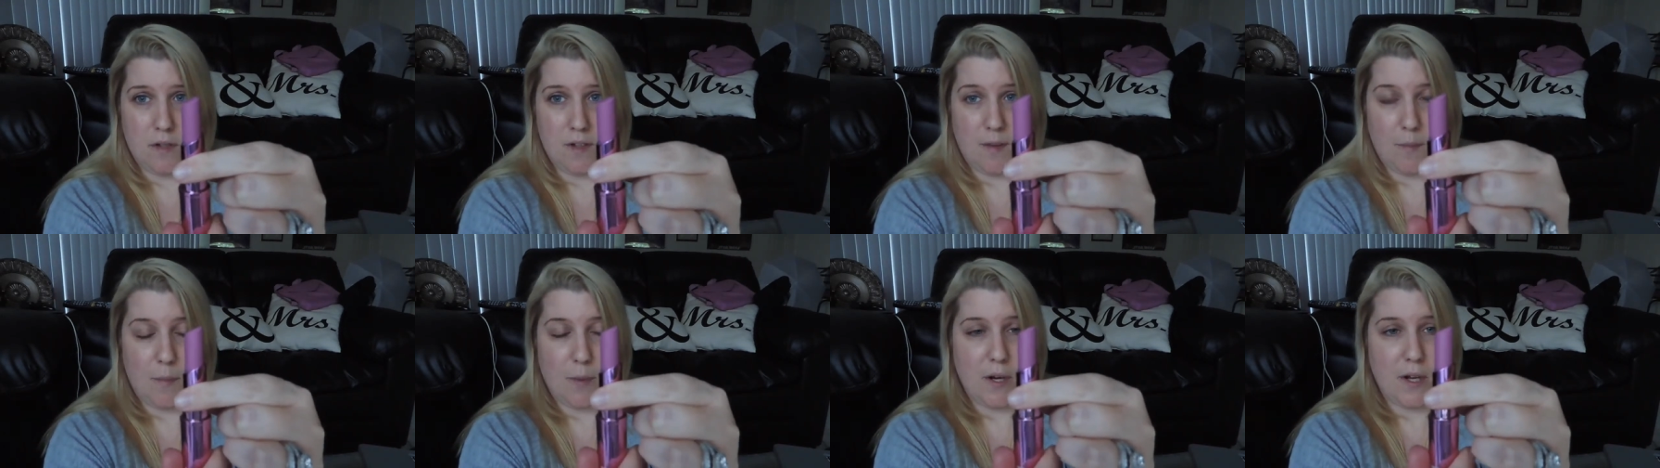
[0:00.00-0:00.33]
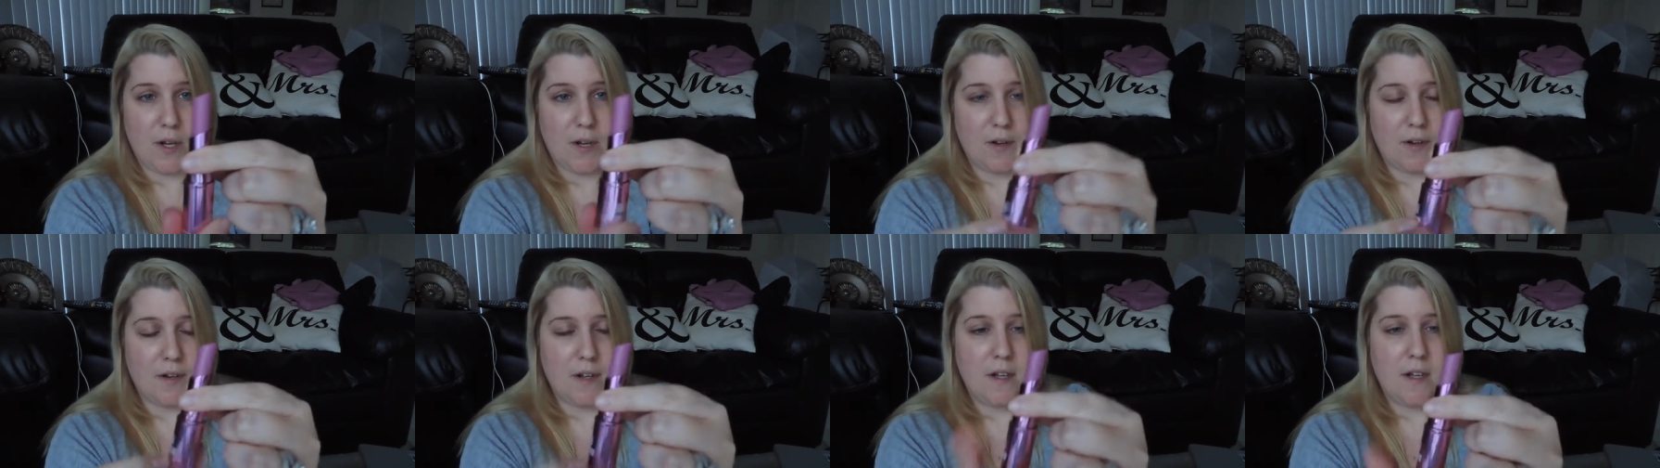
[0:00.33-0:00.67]
It's
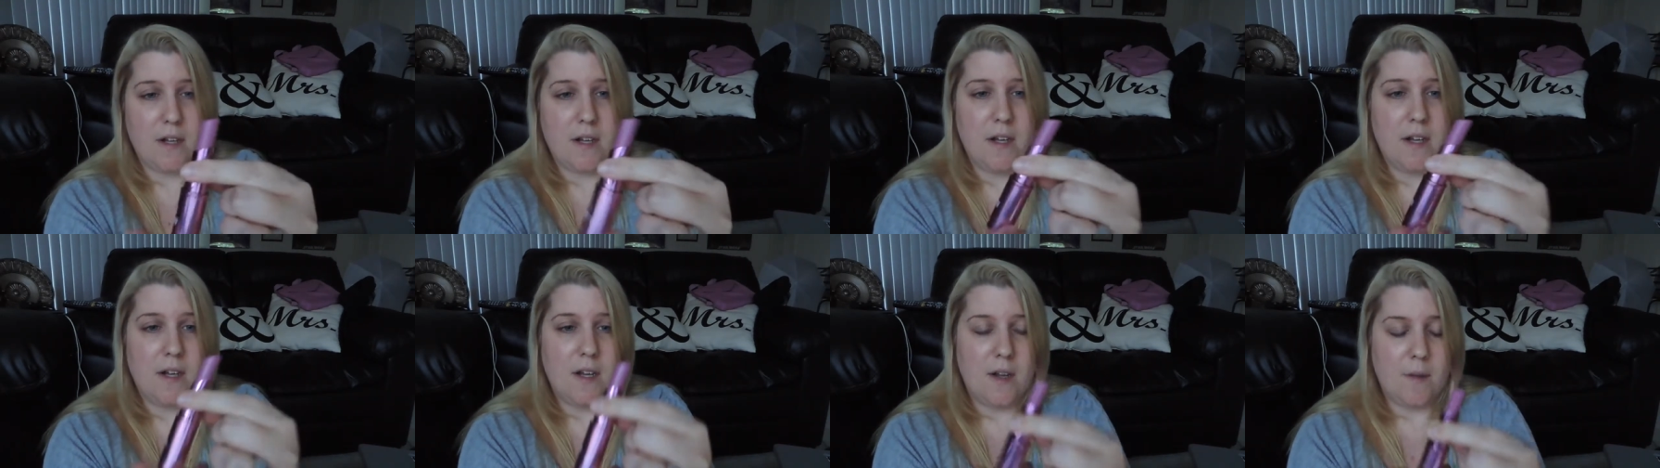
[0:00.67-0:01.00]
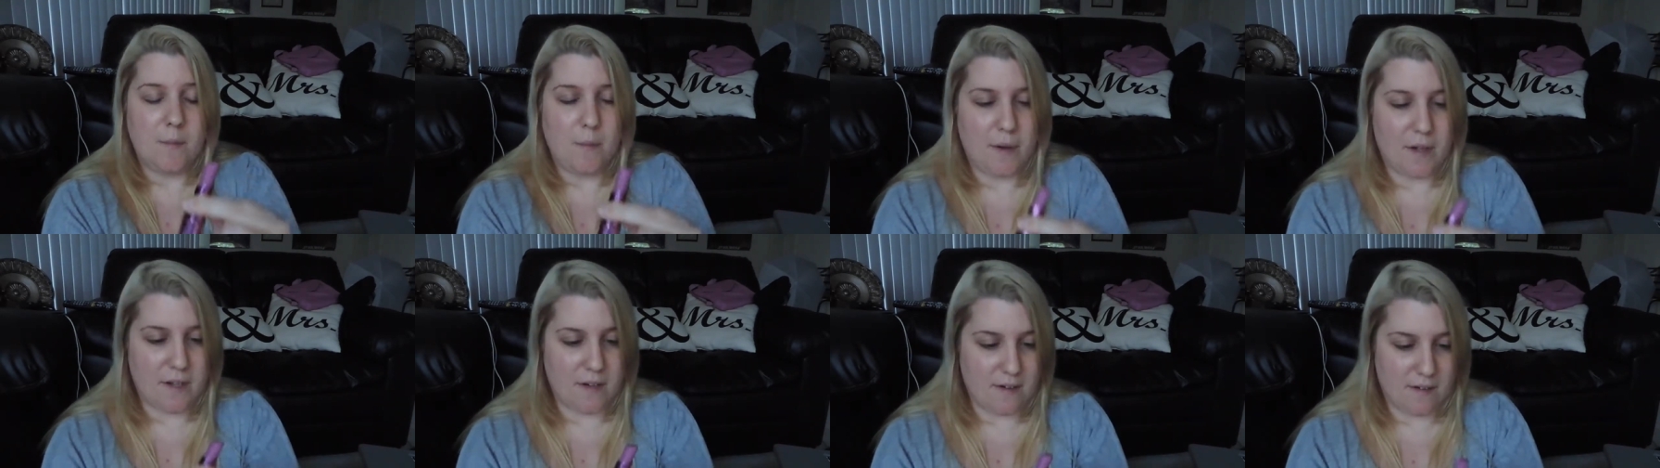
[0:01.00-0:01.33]
pretty good.
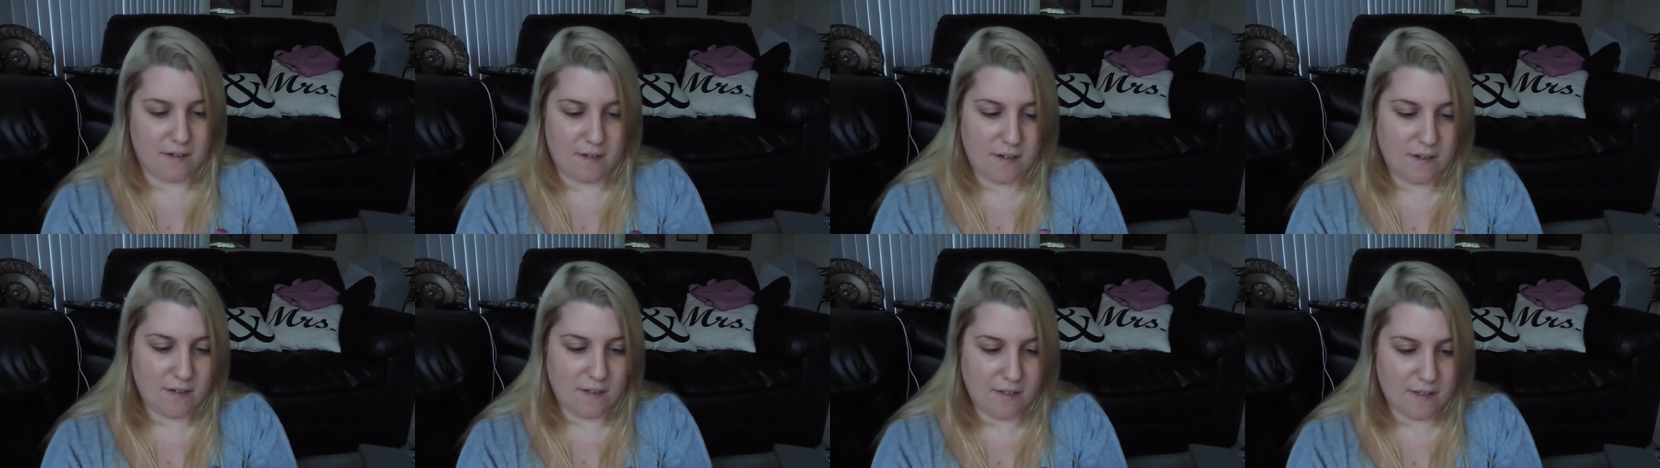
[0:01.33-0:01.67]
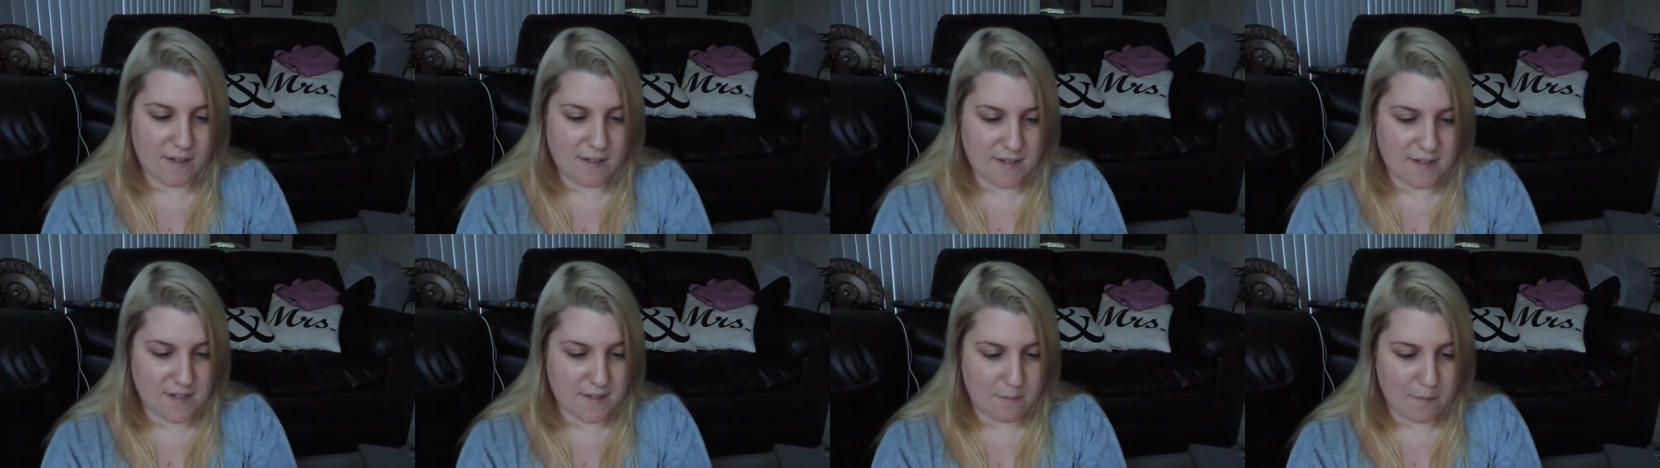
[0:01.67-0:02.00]
But
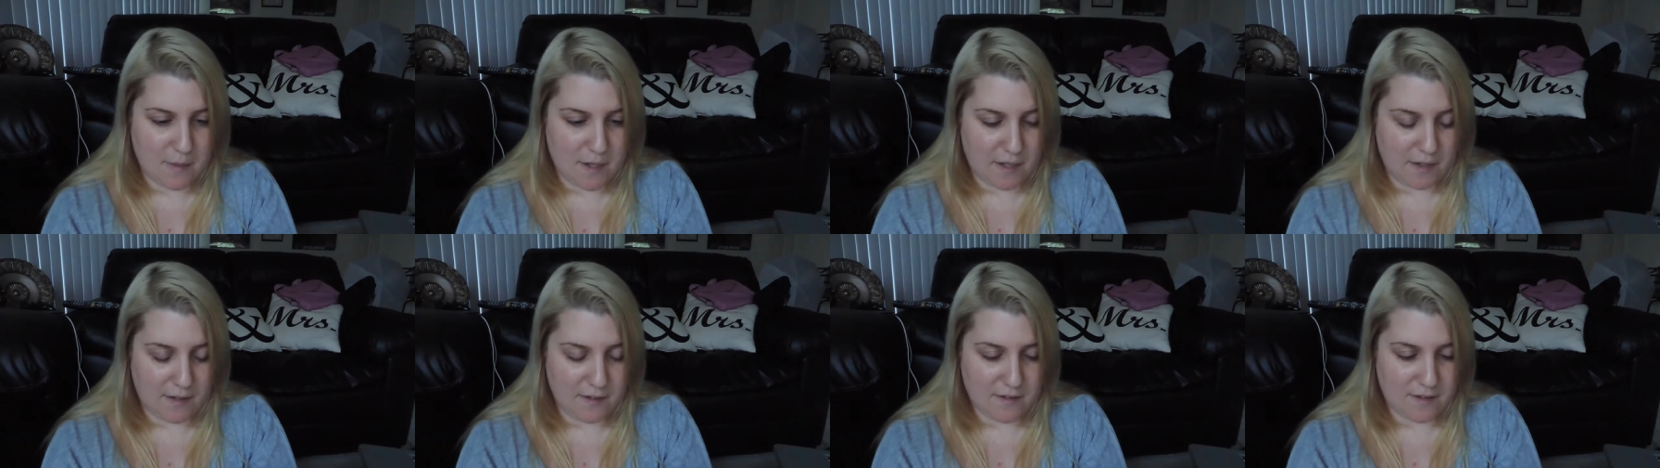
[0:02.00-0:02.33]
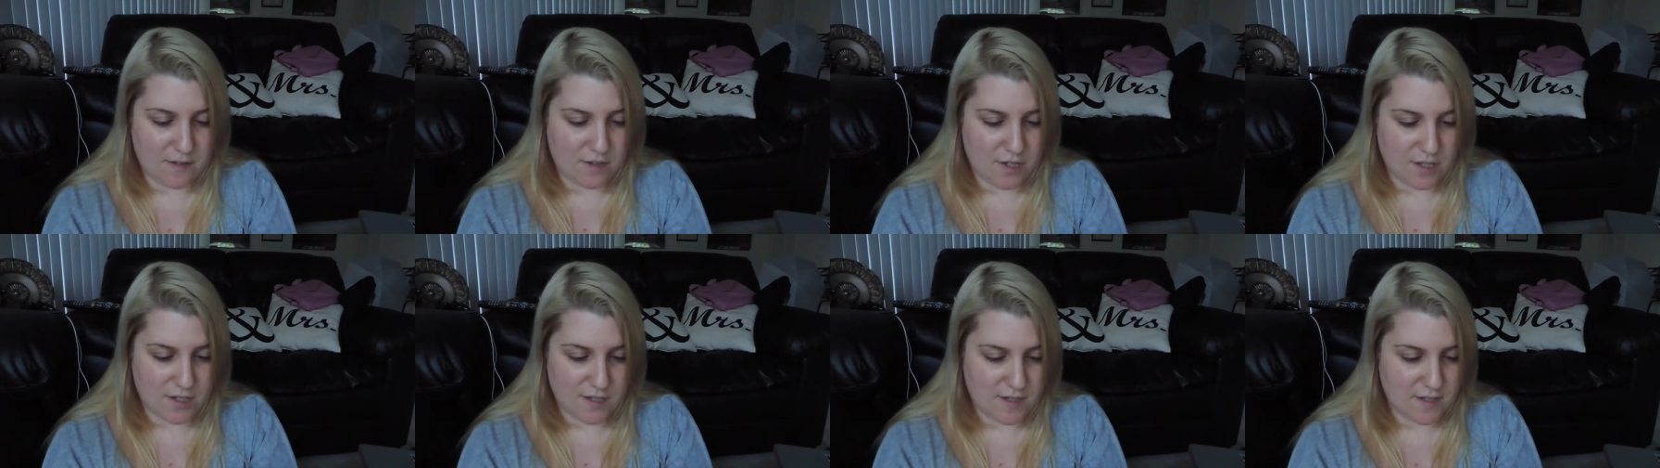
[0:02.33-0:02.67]
the smell
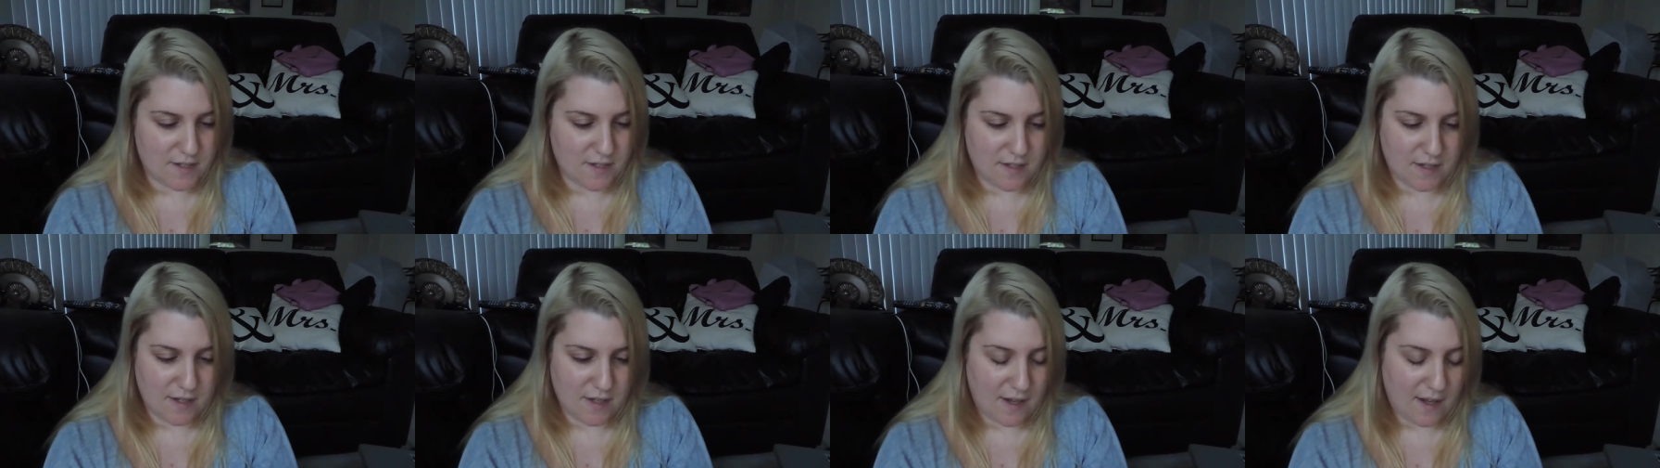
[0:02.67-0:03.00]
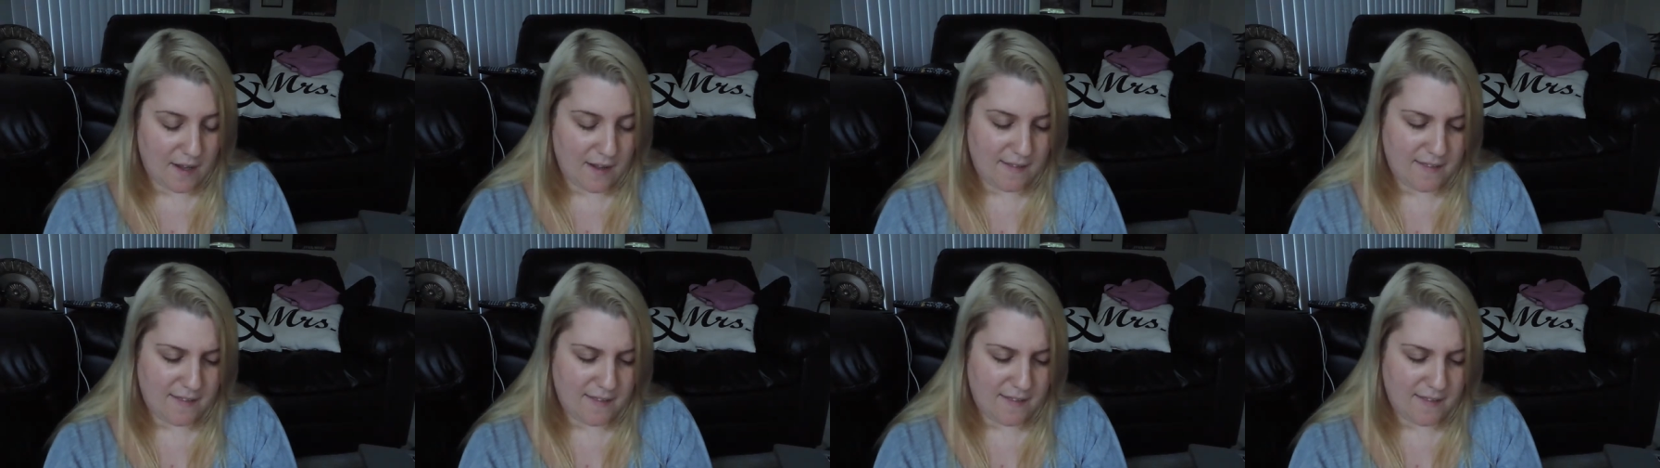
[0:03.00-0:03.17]
is just,